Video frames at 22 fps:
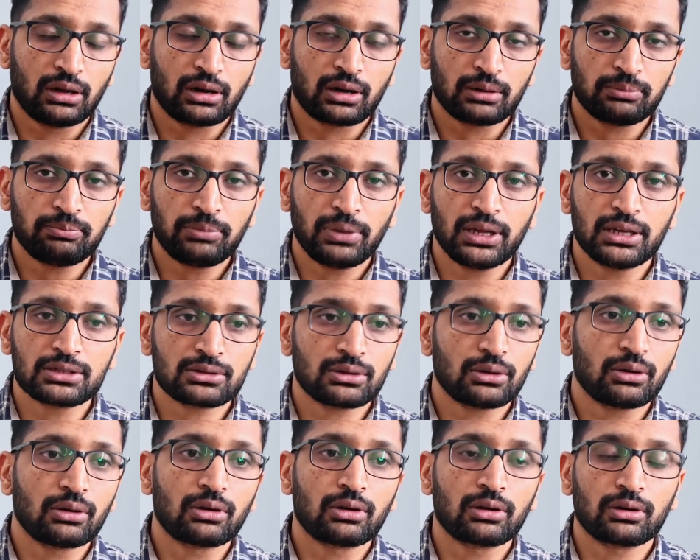replace
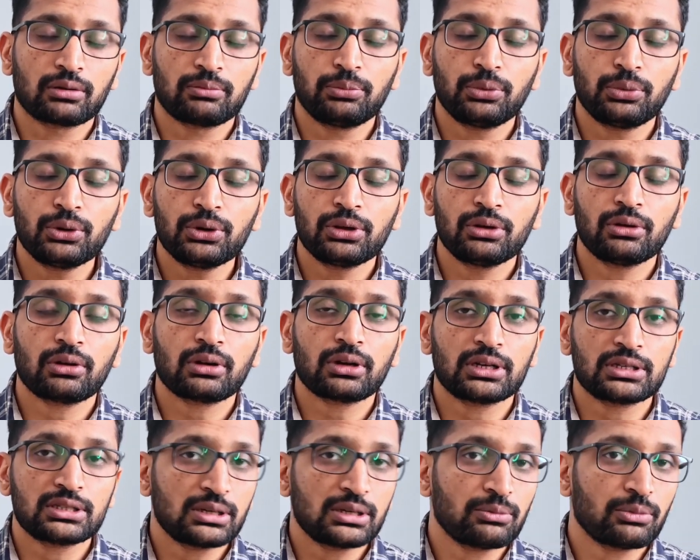or put your
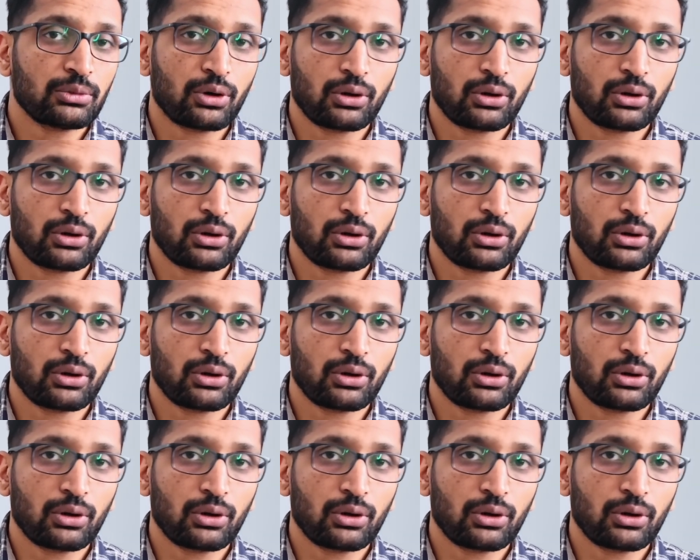custom